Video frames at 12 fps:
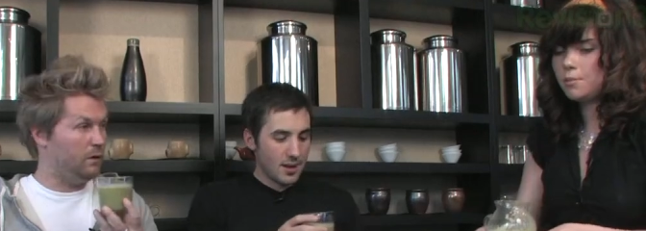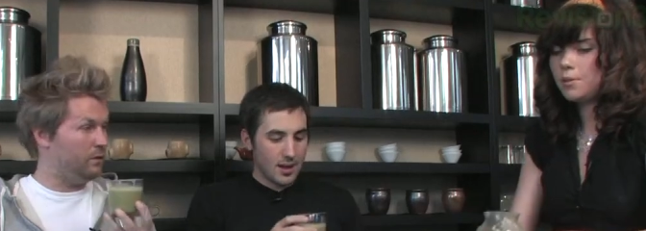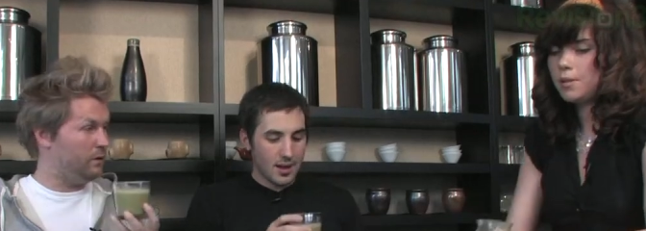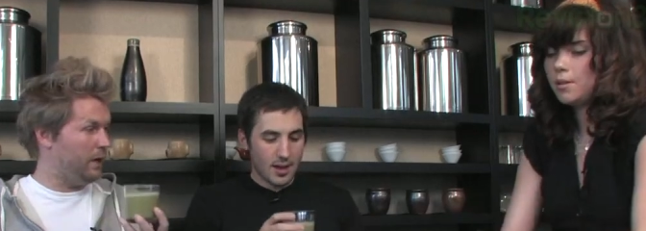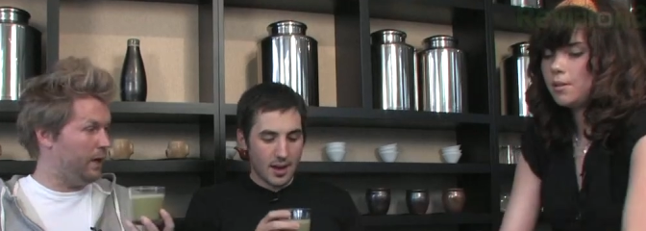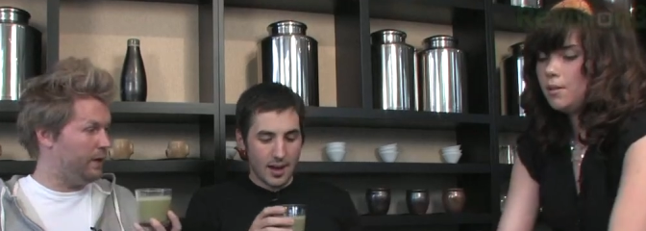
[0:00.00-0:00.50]

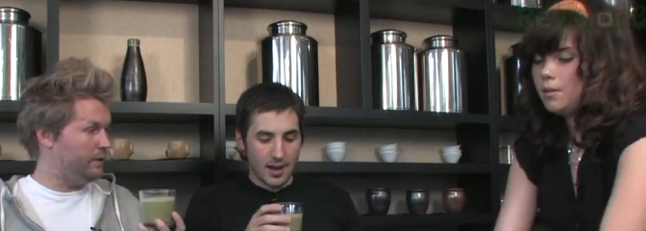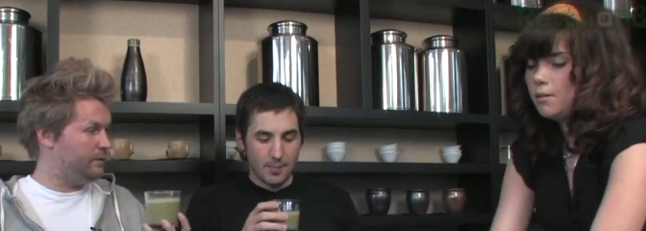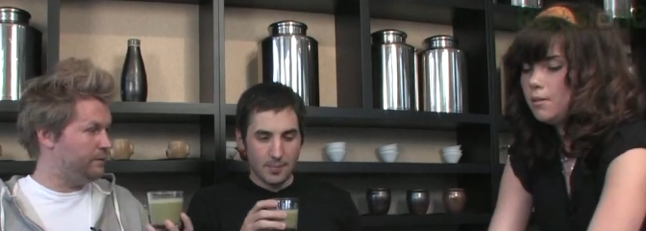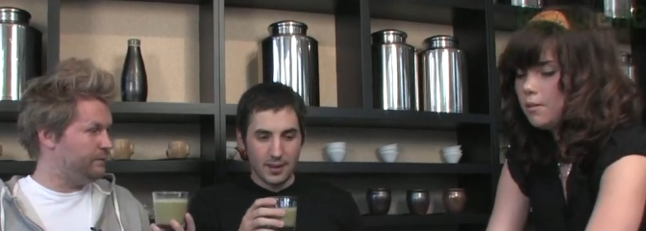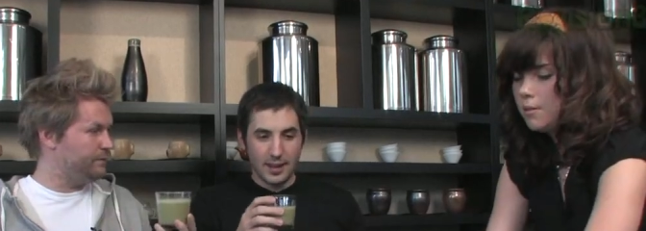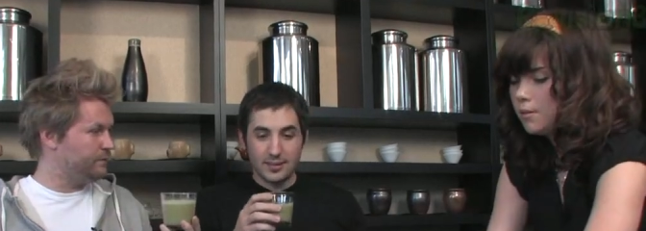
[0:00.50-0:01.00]
Speaker 1: All
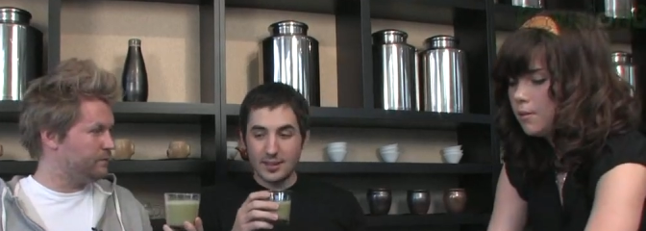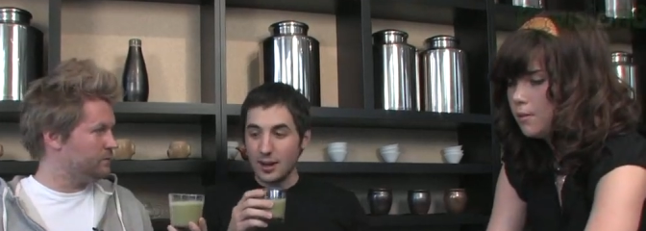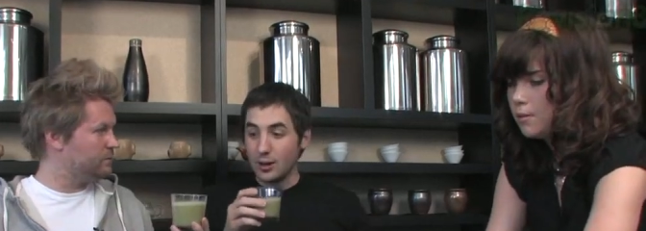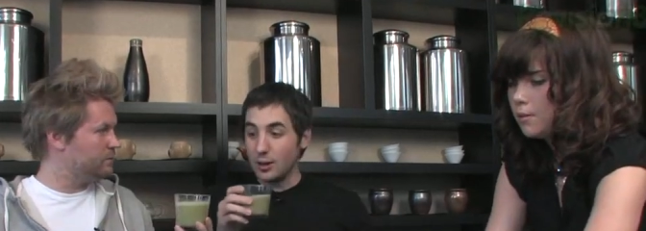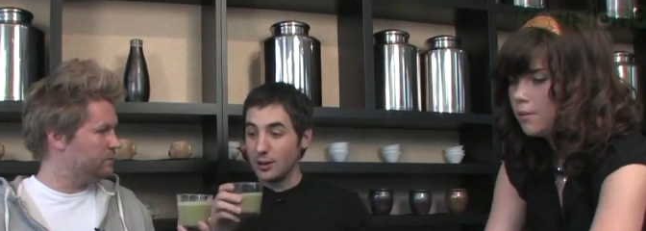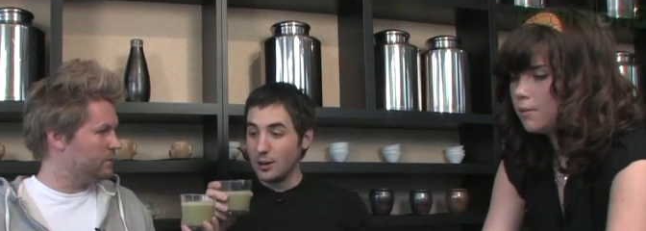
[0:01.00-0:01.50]
right. It's got
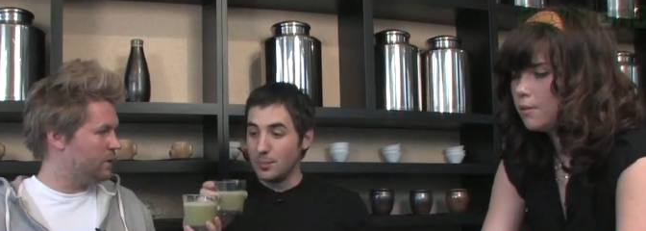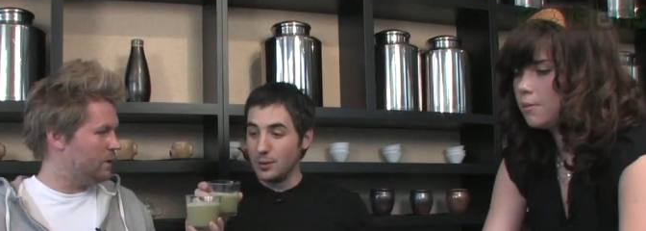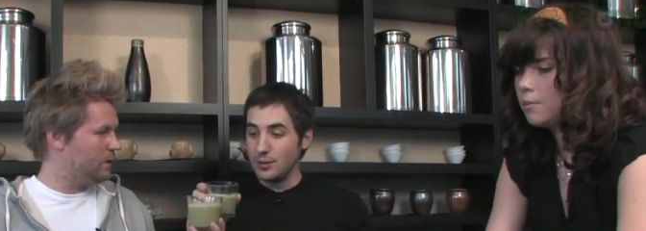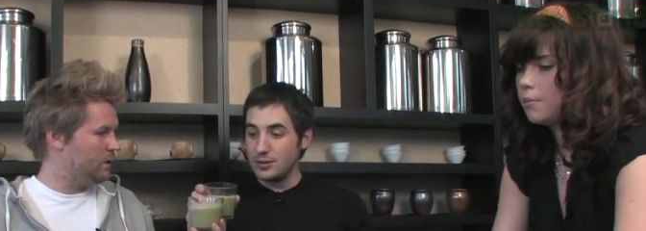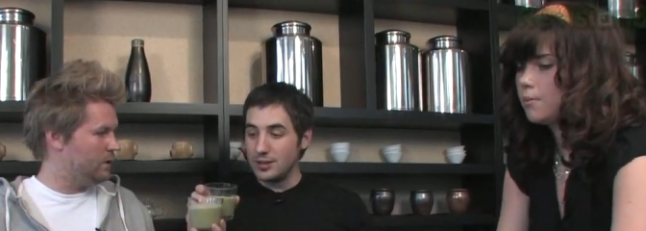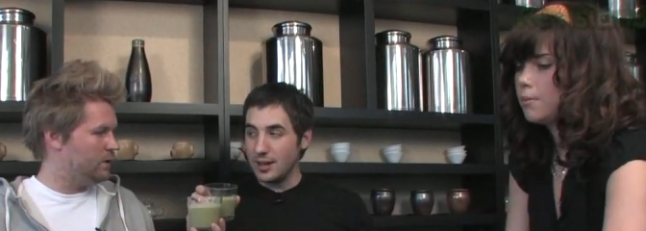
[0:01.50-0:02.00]
a good little
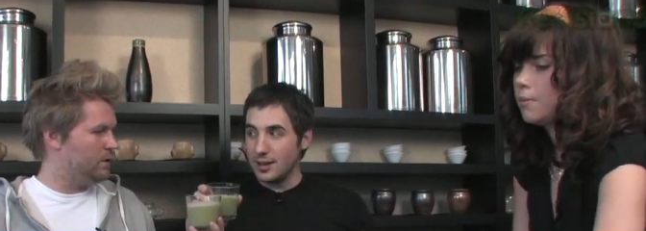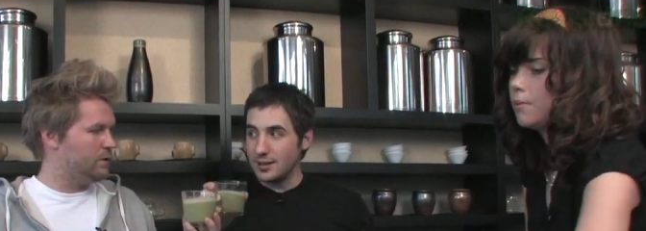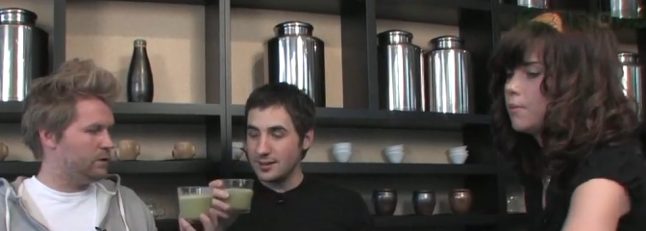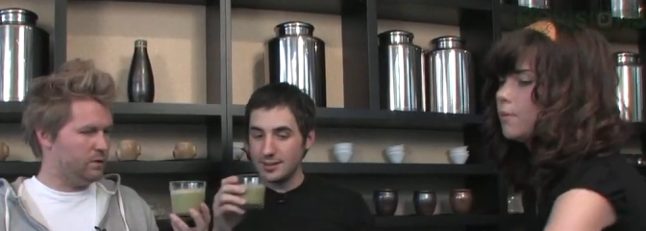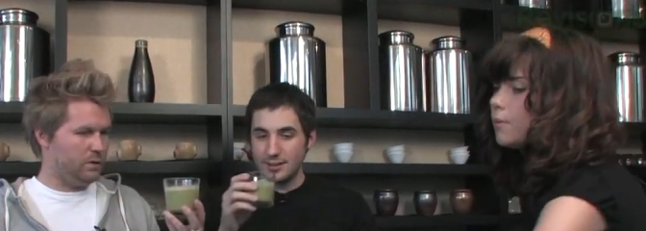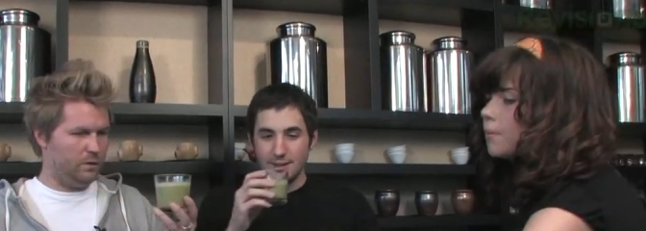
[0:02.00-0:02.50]
boost,
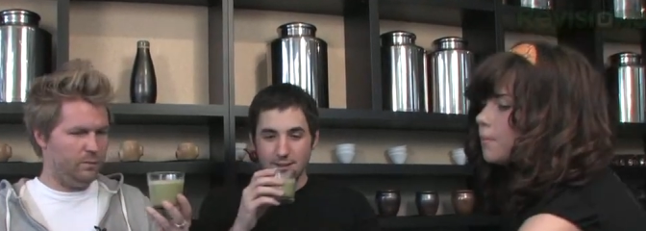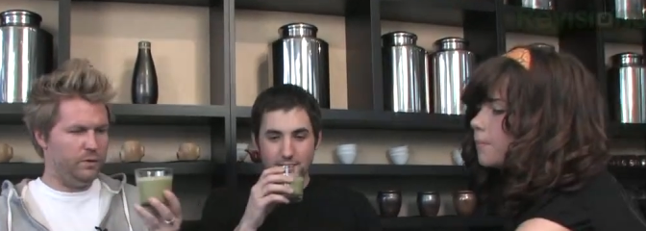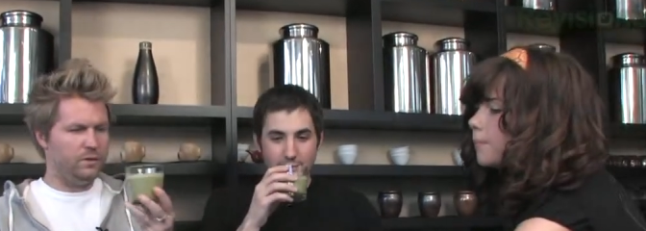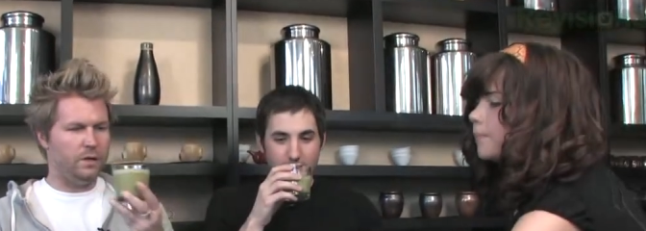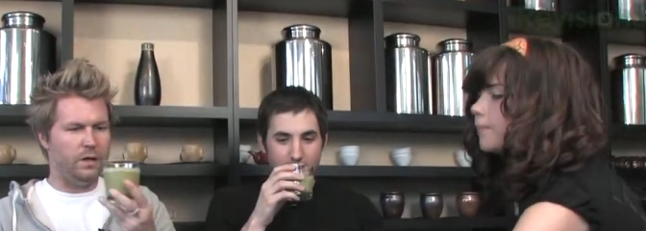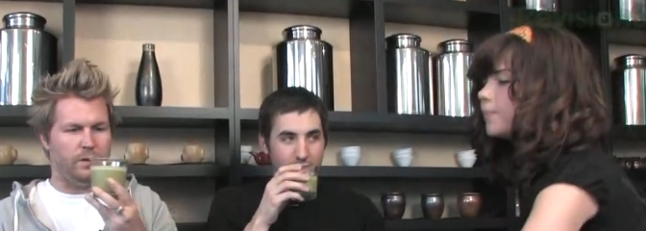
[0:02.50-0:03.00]
Chaz. It's a little
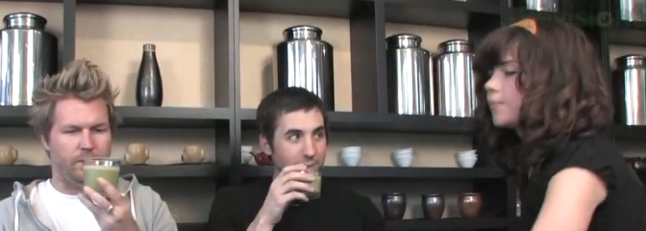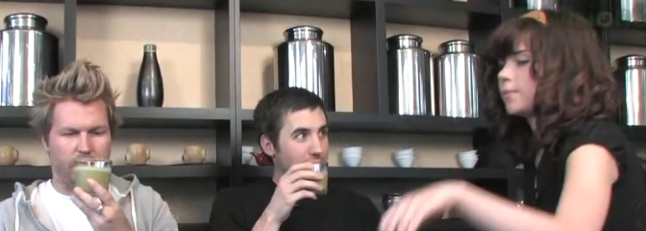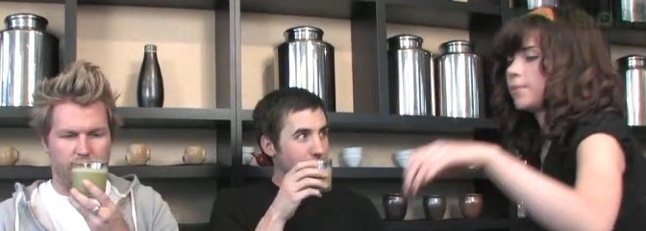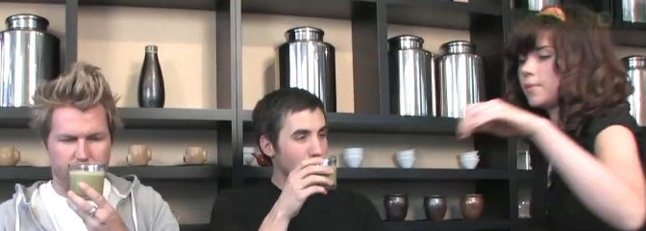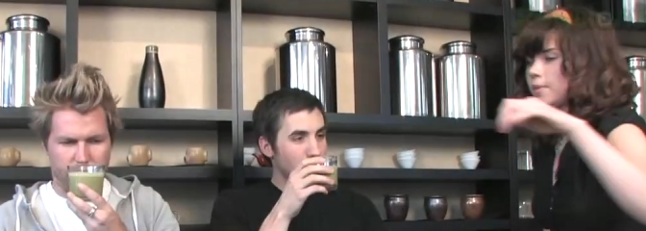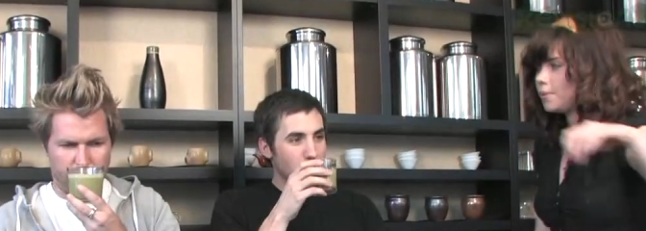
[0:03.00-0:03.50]
boost. All right, here we
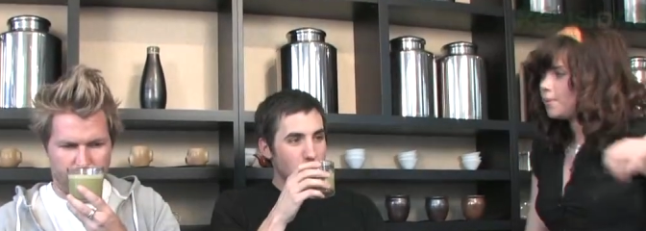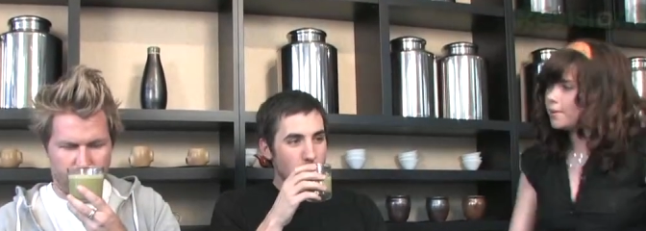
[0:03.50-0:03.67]
go. Let's see.